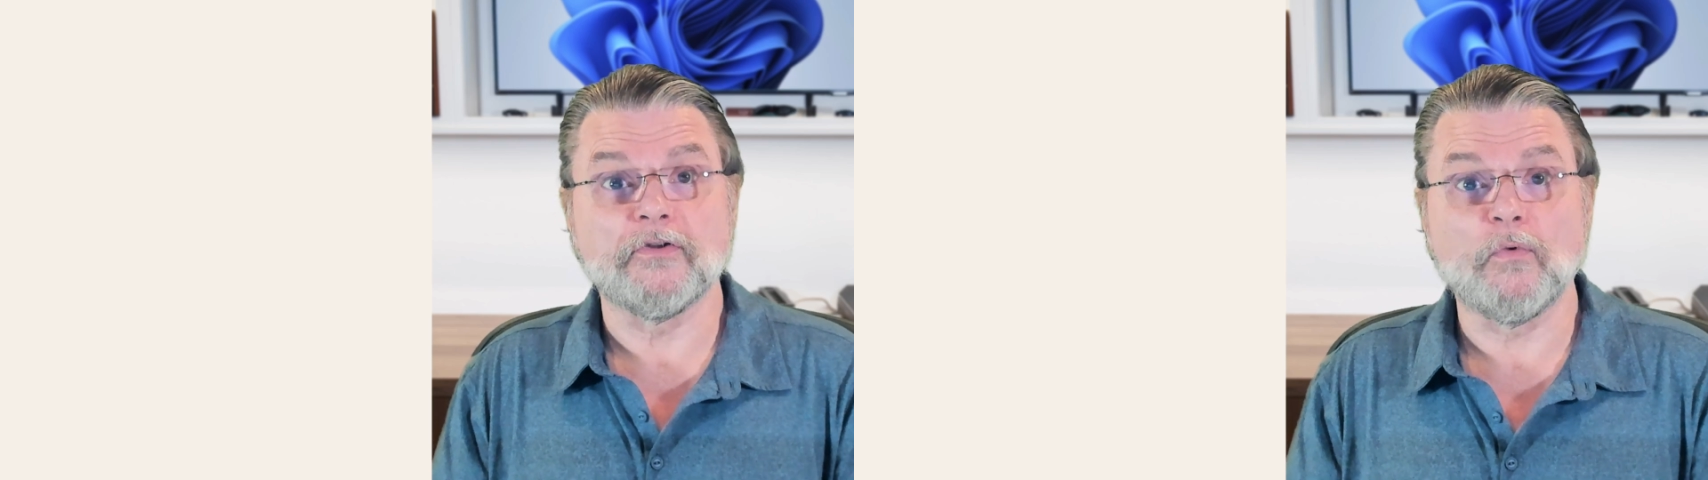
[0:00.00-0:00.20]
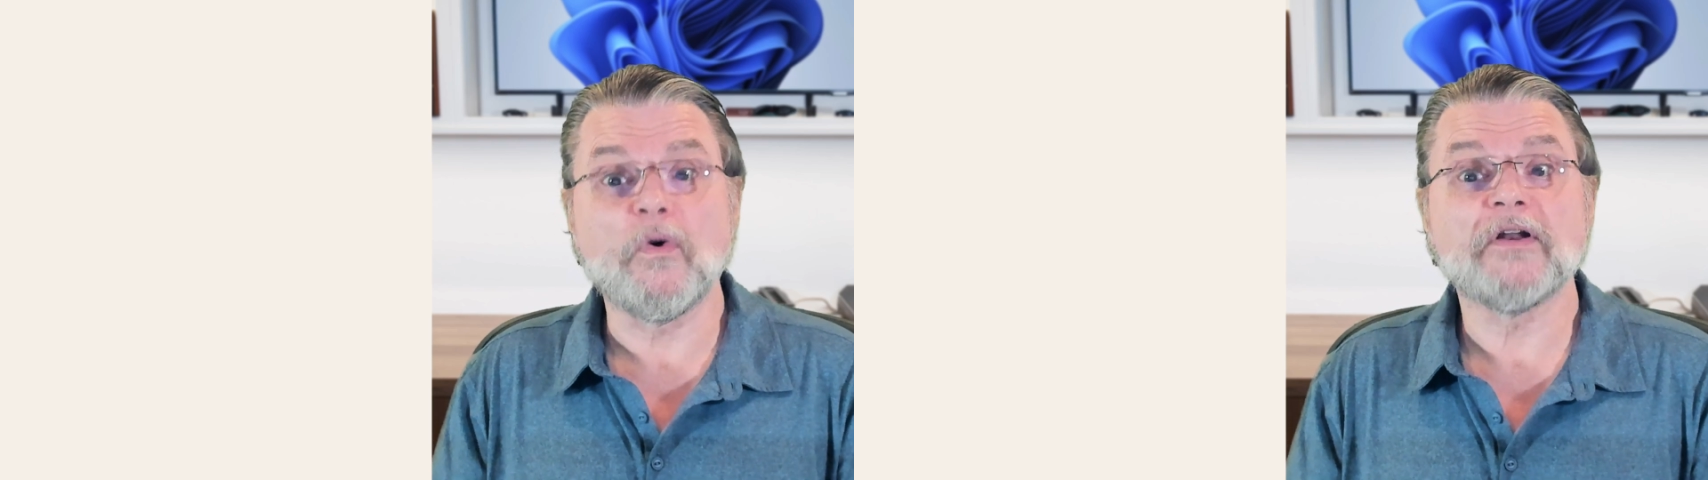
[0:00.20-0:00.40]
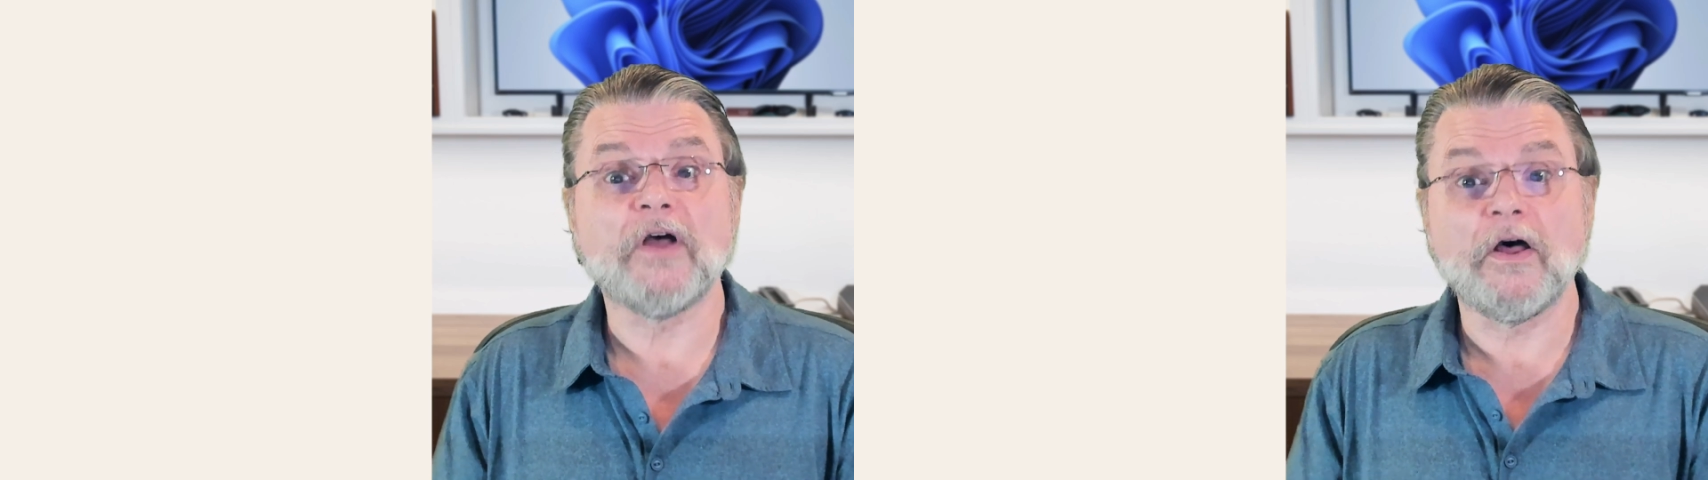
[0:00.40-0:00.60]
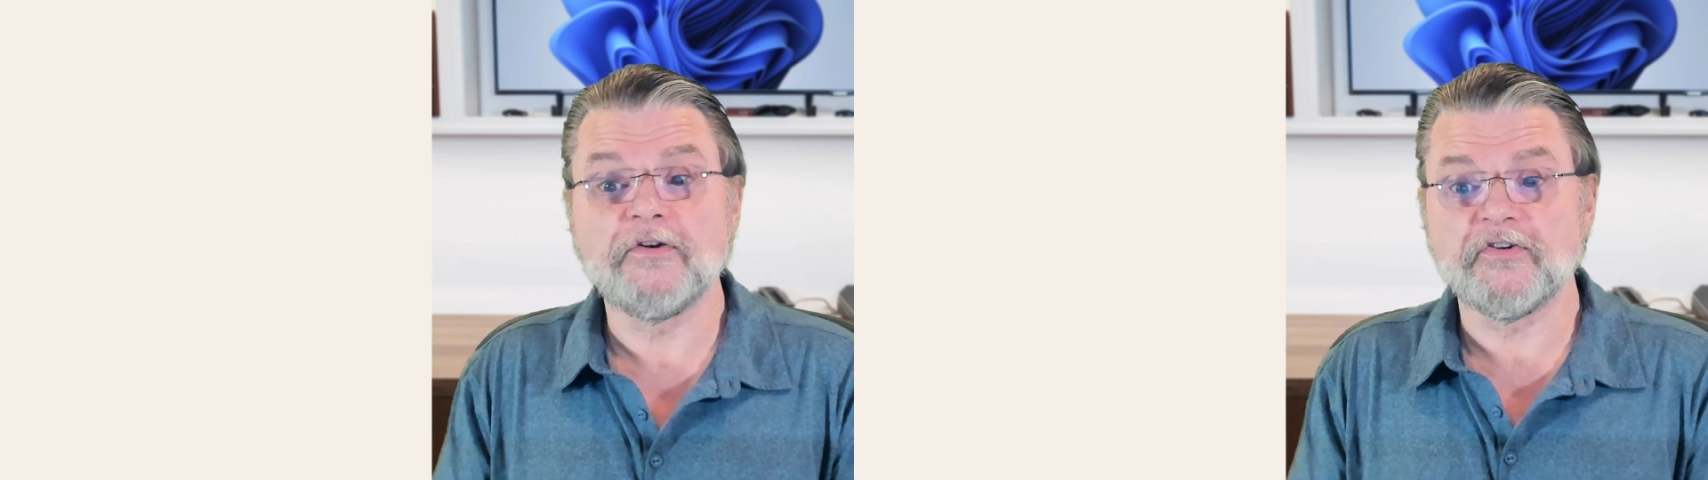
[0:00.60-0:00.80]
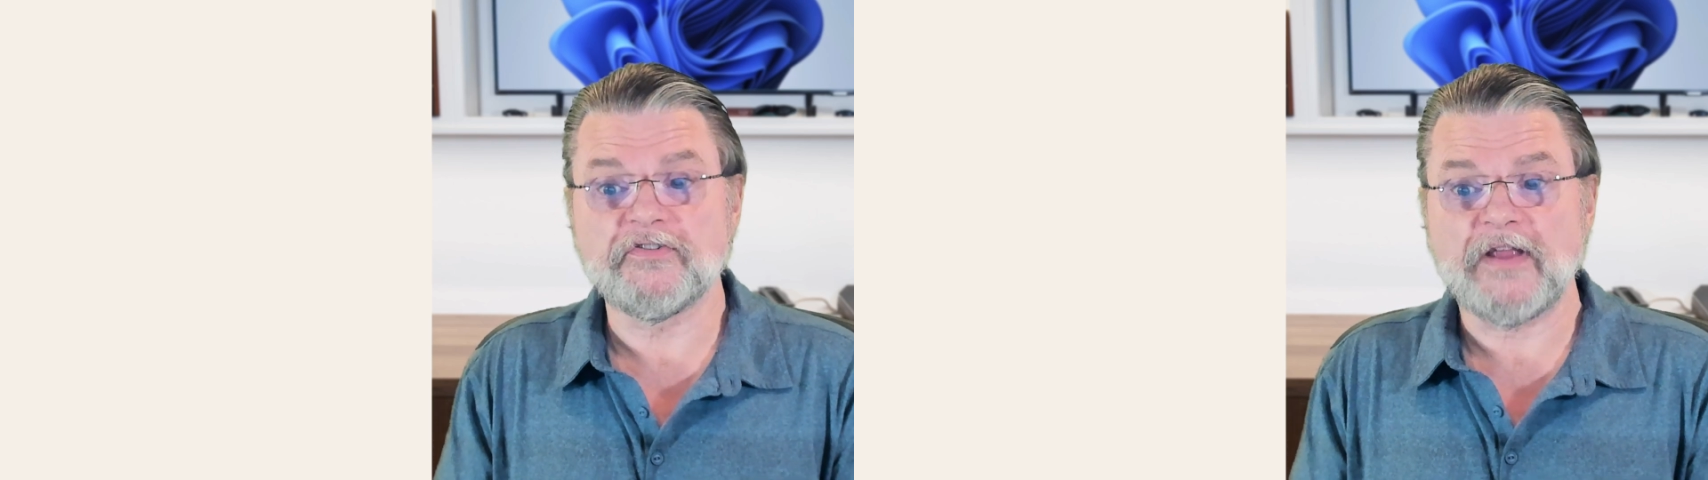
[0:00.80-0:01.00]
you want to
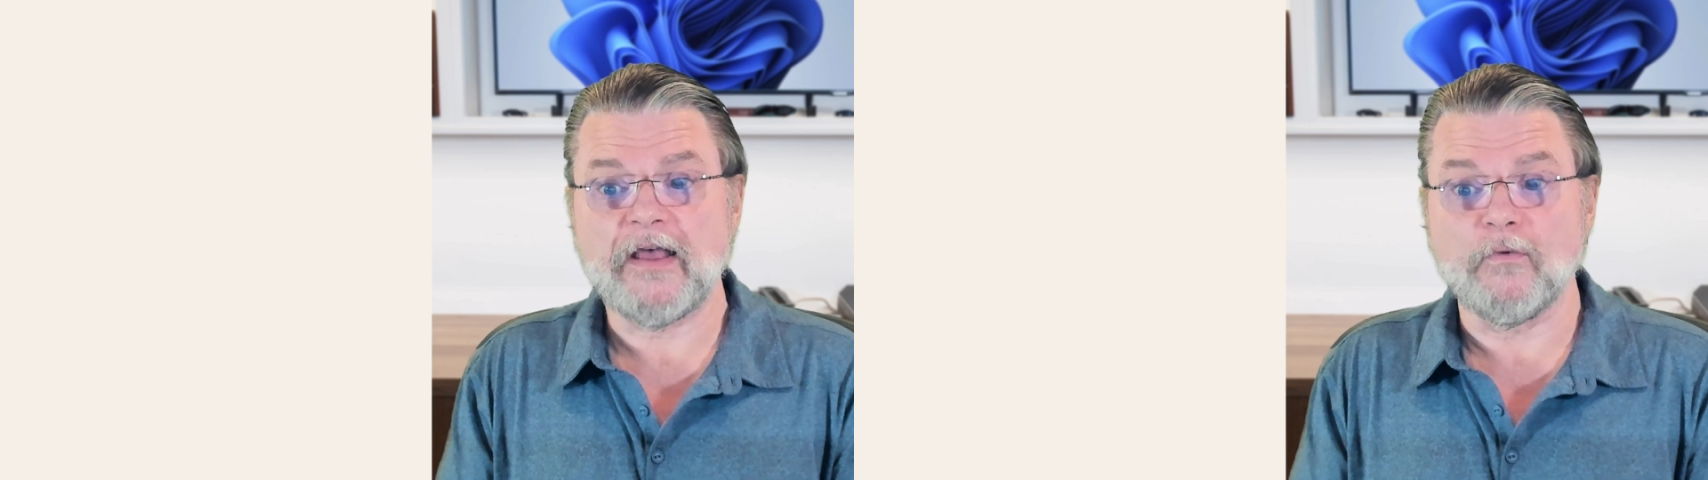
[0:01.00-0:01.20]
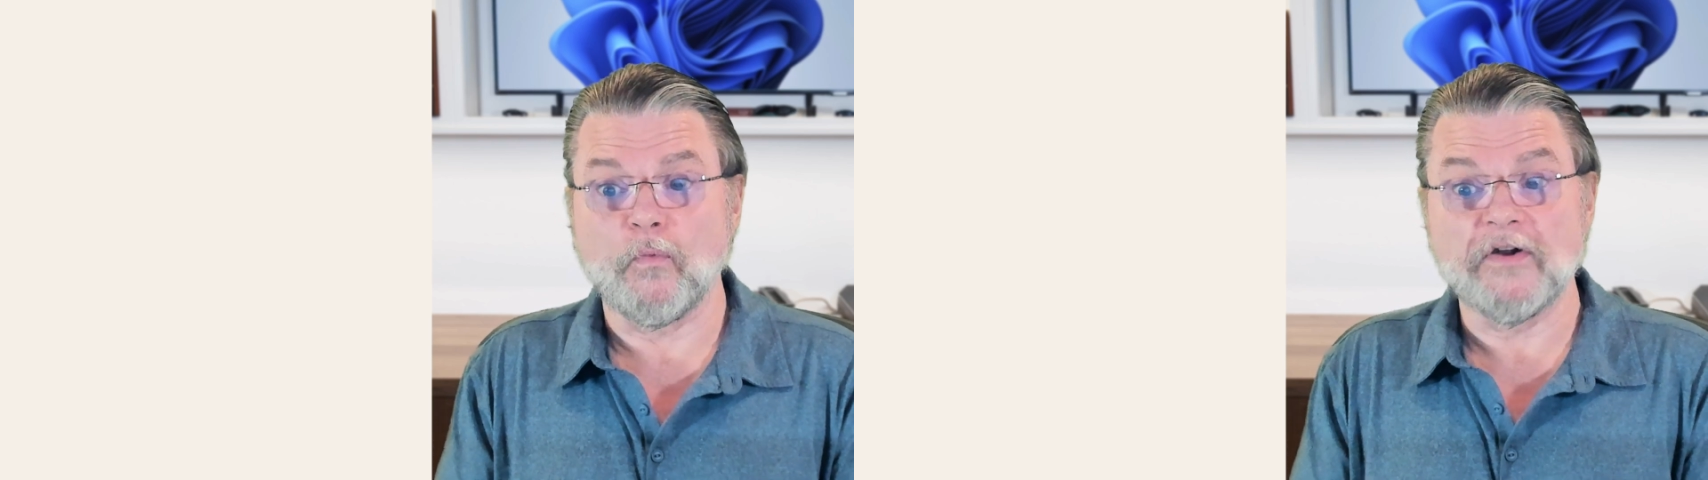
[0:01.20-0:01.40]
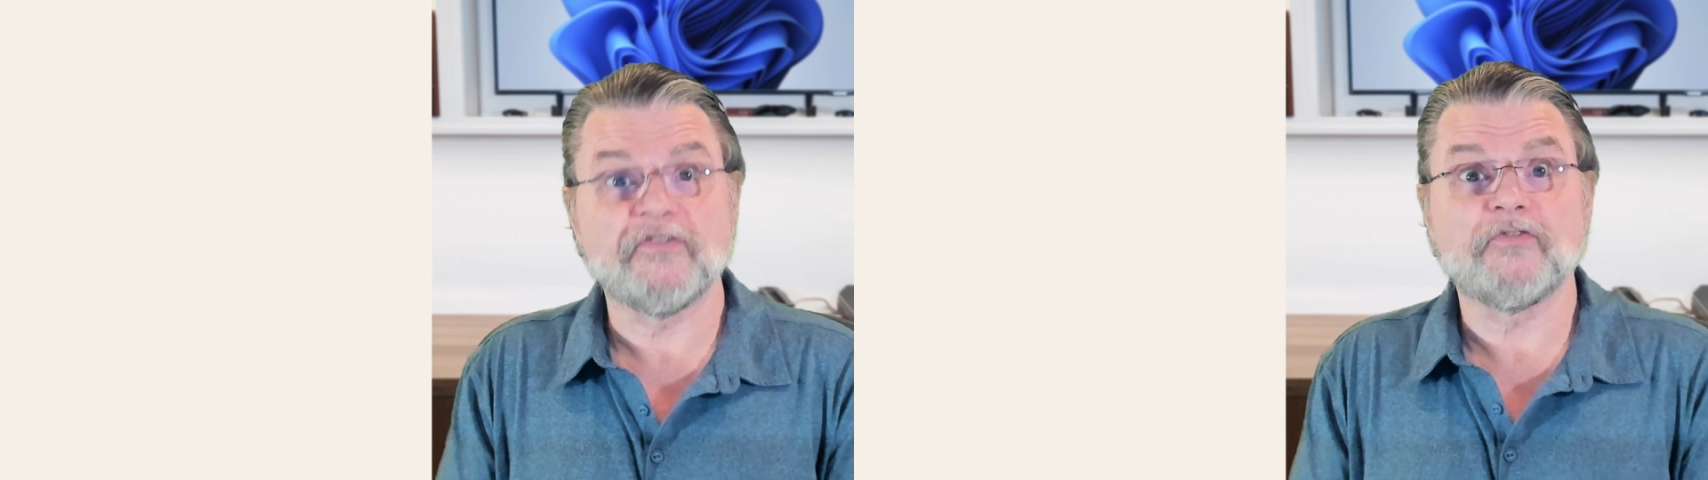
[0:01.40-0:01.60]
understand what